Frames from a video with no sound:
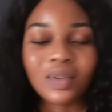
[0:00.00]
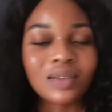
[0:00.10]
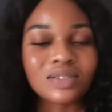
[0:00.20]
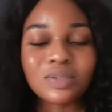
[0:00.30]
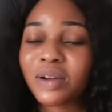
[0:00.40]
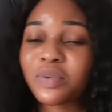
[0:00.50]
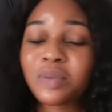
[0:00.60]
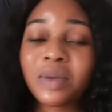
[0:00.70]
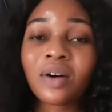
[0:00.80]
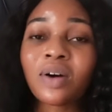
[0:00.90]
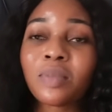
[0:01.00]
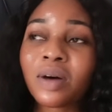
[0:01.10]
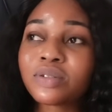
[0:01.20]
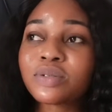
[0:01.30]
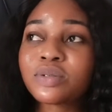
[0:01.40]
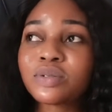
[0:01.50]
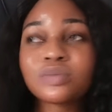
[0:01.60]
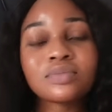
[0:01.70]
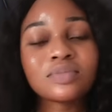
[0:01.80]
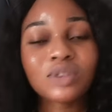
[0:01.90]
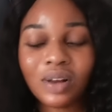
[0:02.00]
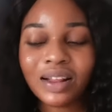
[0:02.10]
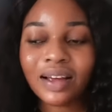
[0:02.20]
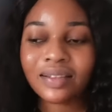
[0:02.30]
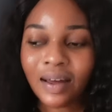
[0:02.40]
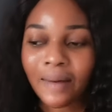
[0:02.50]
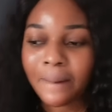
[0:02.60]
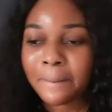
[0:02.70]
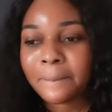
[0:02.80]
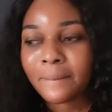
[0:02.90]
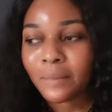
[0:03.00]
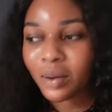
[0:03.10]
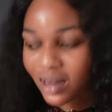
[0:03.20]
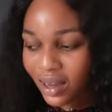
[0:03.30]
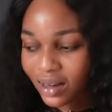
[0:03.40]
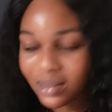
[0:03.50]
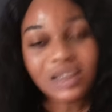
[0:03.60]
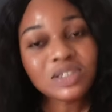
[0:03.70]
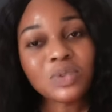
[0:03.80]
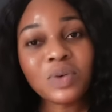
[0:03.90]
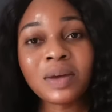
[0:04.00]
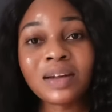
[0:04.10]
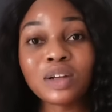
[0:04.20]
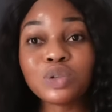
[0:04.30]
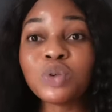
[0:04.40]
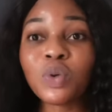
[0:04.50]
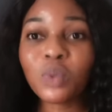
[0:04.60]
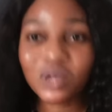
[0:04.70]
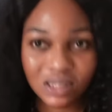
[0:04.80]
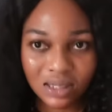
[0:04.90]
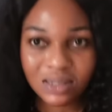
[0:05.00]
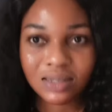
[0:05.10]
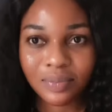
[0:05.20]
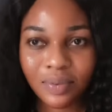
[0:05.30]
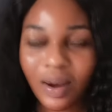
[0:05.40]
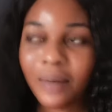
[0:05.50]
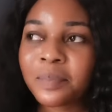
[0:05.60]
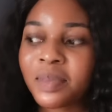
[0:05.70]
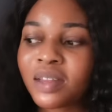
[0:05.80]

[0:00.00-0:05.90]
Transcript: so many women come out to talk like that. But then there are some women that do not want it, right?